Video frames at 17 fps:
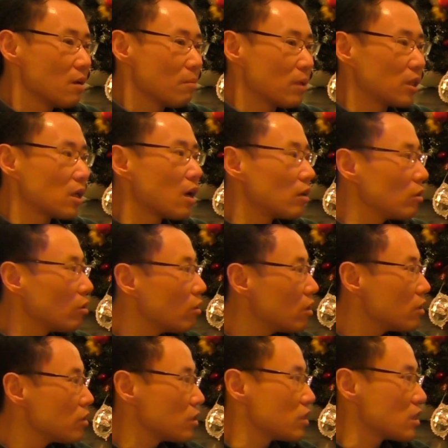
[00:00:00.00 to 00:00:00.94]
But
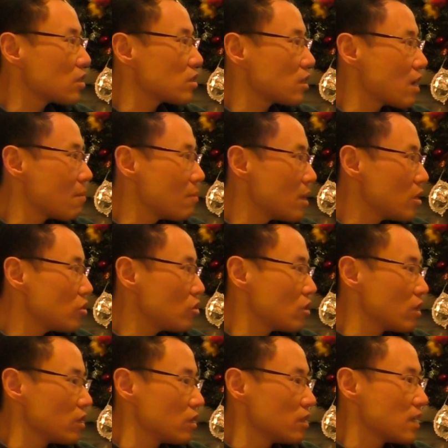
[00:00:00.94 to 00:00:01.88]
Ontology, just I
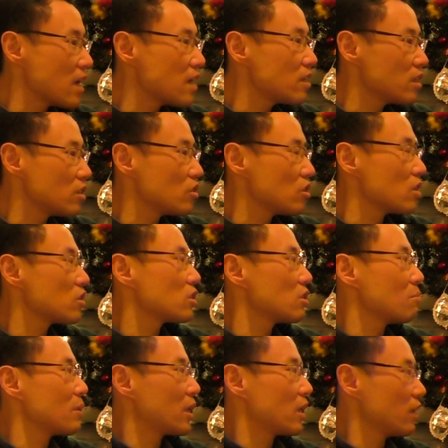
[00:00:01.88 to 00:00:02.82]
mentioned, that is just
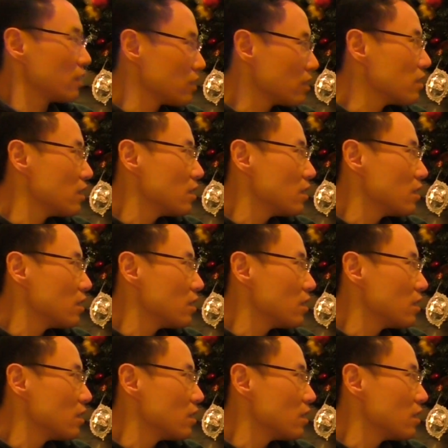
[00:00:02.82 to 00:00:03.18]
the beginning.